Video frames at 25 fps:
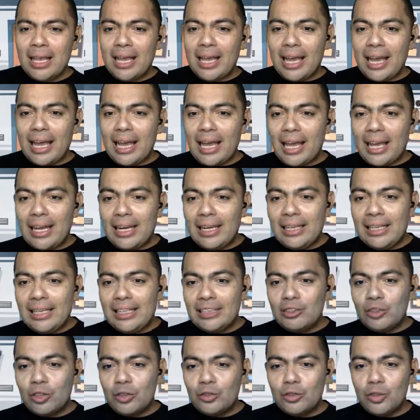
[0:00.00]
And
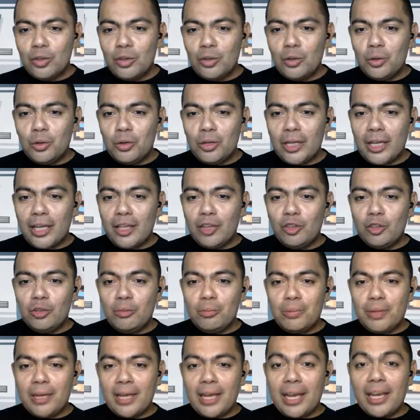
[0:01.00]
he's also looking to
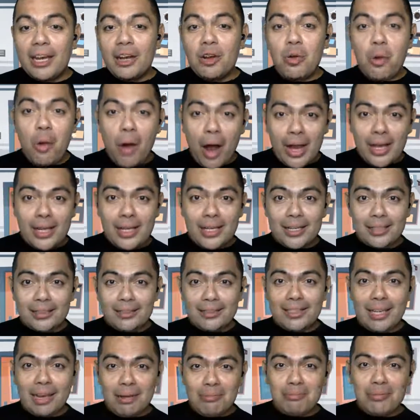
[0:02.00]
be acquired
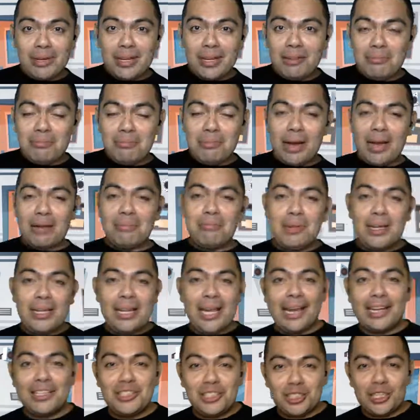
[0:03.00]
someday by big
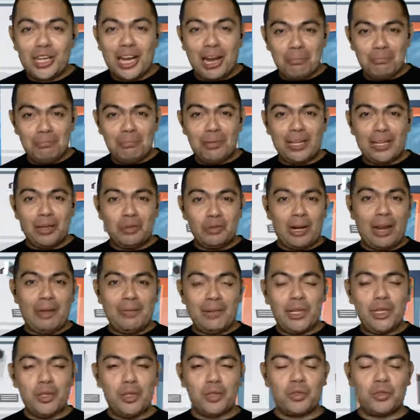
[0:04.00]
energy company. Who never
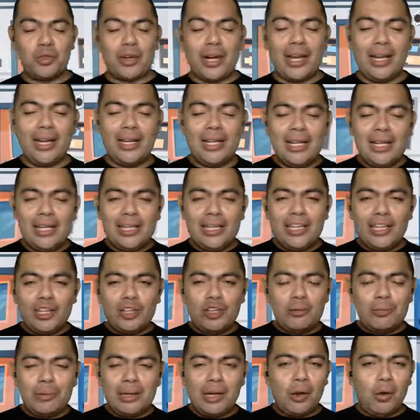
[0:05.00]
knows, right? It
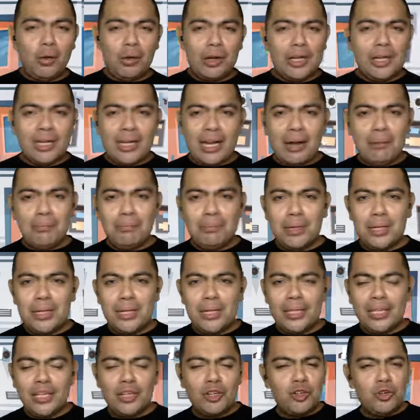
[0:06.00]
could be a local
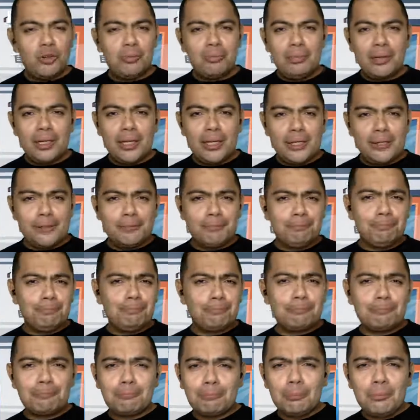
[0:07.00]
company, it could be
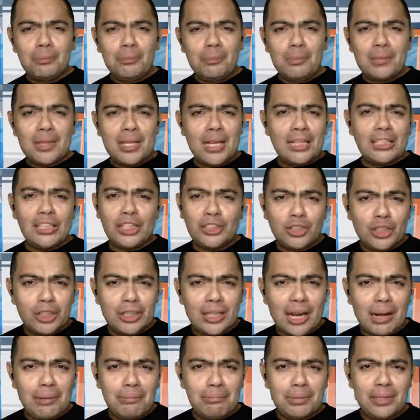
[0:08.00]
international
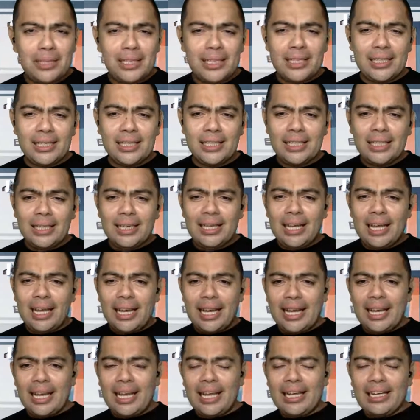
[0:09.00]
company.
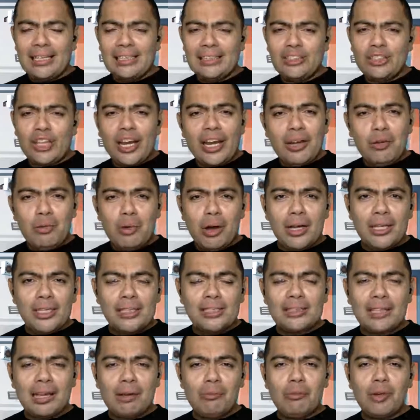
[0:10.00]
And Shahiwan
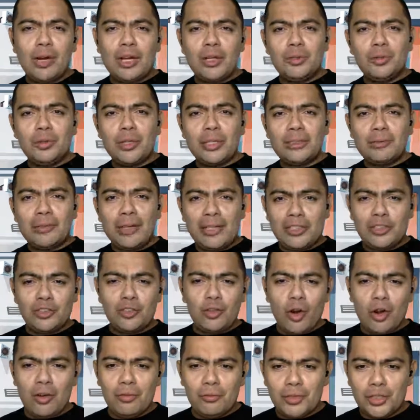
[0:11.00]
is someone who has very
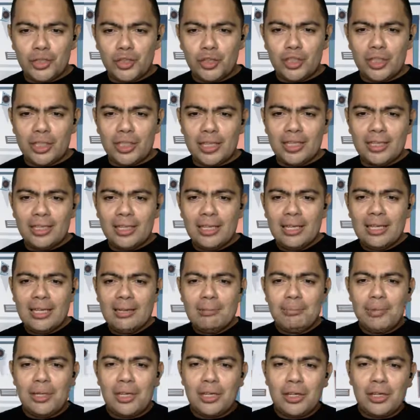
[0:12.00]
strong vision,
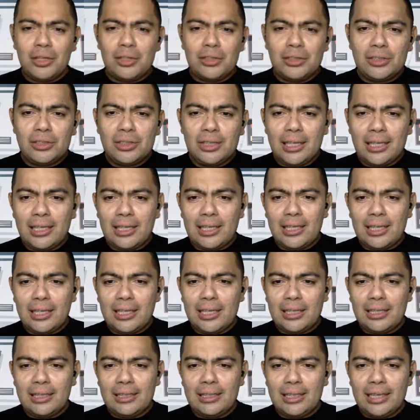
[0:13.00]
because
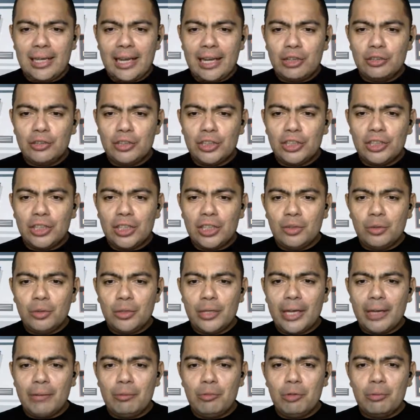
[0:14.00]
the acquisition to
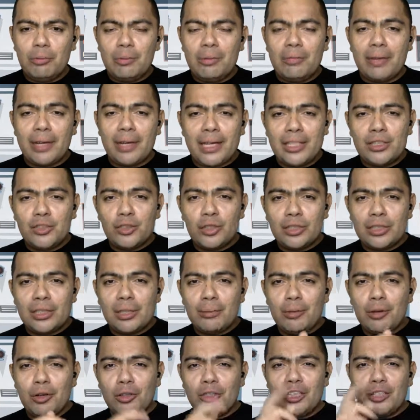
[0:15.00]
him will be very
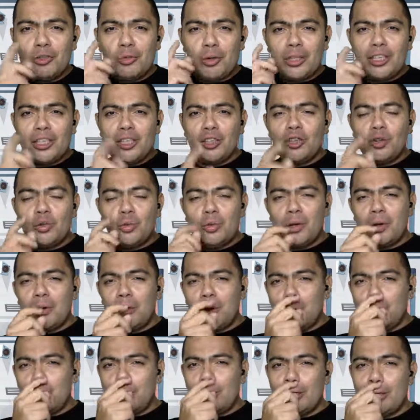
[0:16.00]
interesting, because he wanted to work
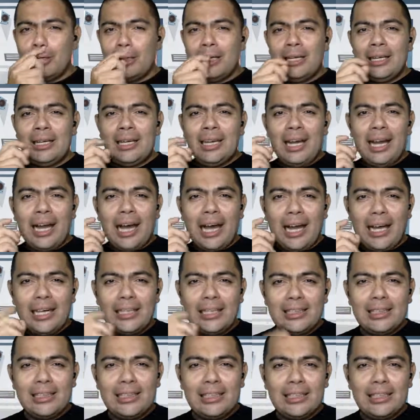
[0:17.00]
on
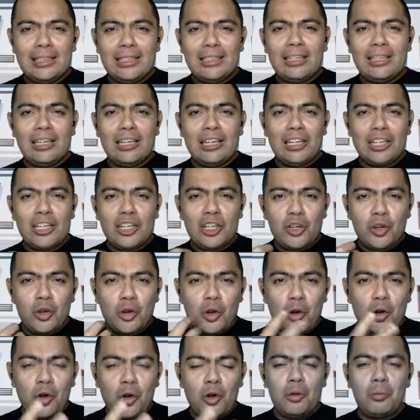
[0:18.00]
either
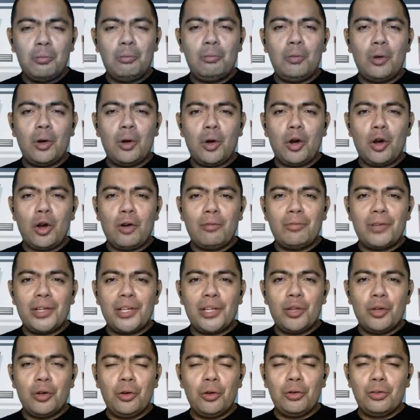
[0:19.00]
grow more of the
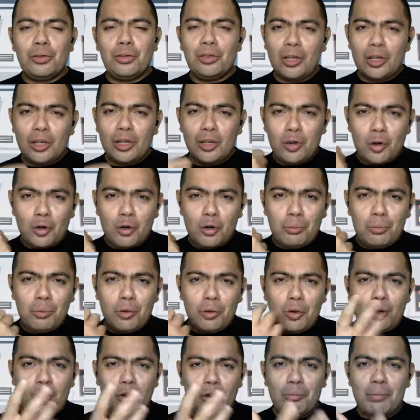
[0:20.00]
youth, grow
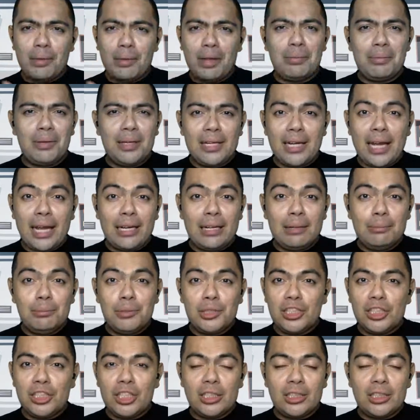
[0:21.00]
more, or maybe another
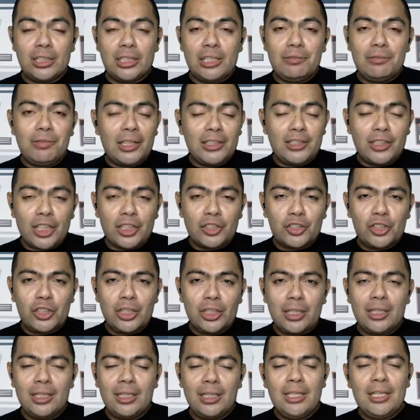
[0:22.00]
business in
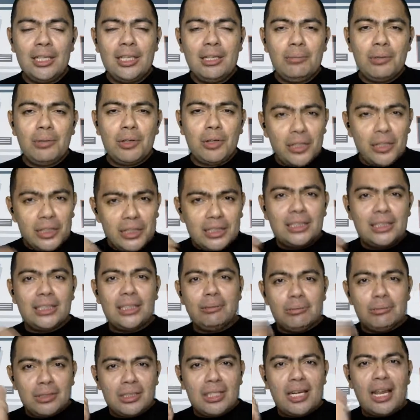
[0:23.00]
infrastructure, because it
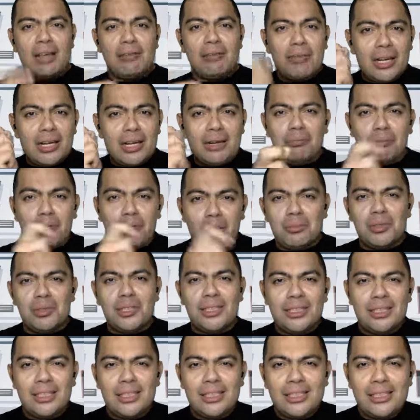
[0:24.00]
seems like very
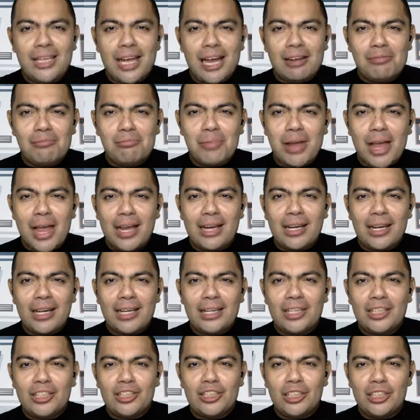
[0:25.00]
promising young man and
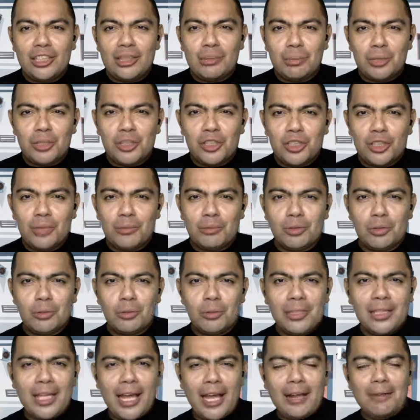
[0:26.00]
into entrepreneurship. So
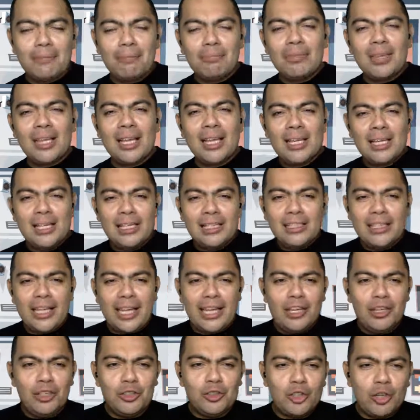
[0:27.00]
with that,
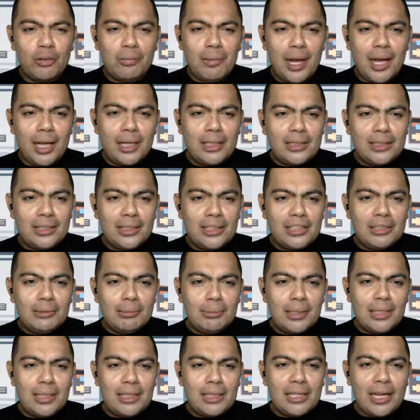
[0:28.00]
thank you so much. It's
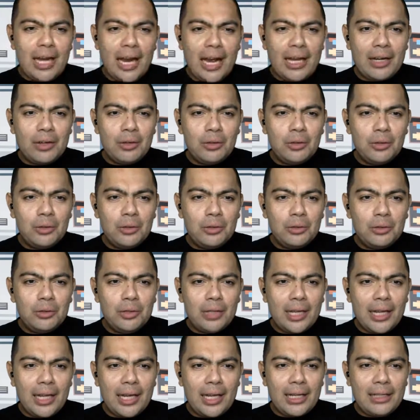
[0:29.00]
me, Cairo,
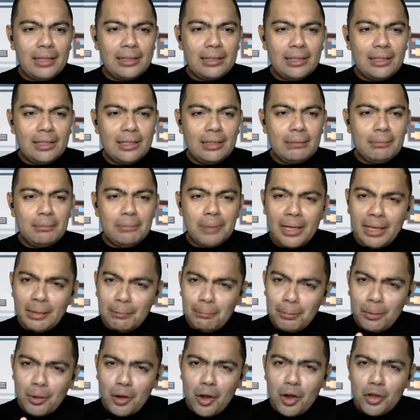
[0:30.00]
and big
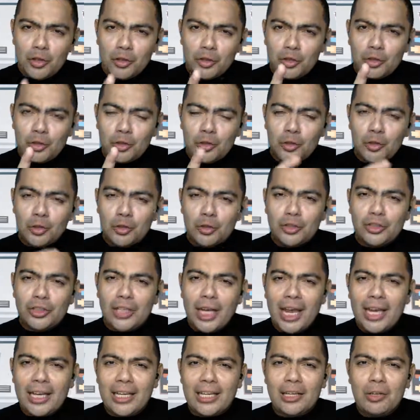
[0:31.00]
applause to
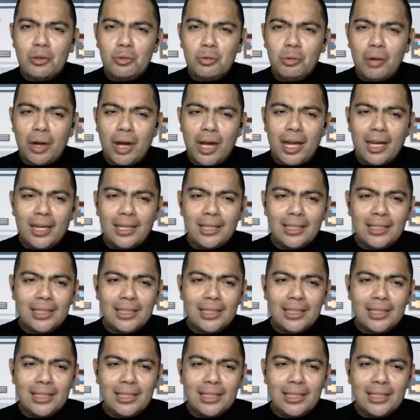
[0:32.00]
Shahiwan.